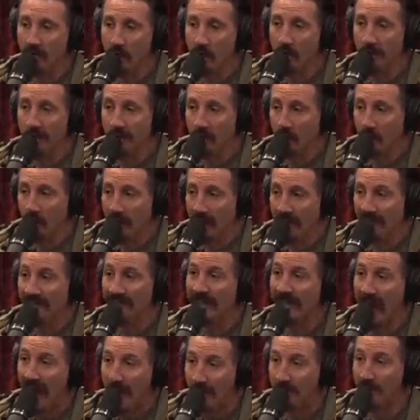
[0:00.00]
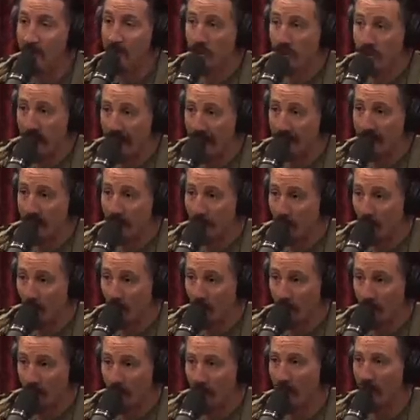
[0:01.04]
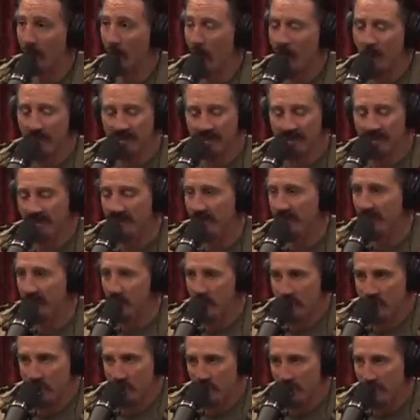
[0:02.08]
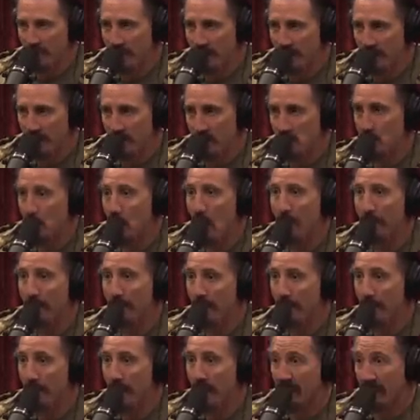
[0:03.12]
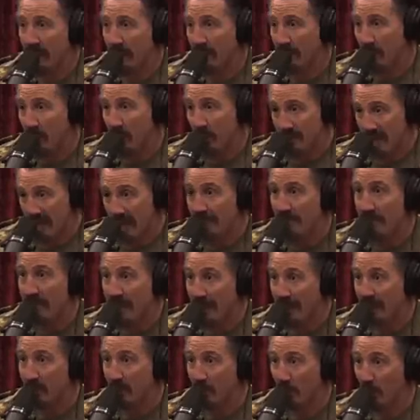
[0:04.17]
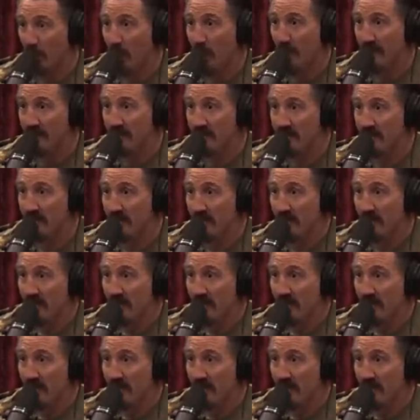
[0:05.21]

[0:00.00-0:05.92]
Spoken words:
those that we have captured at the border obviously is just going to be a drop in a bucket of those that have made it across.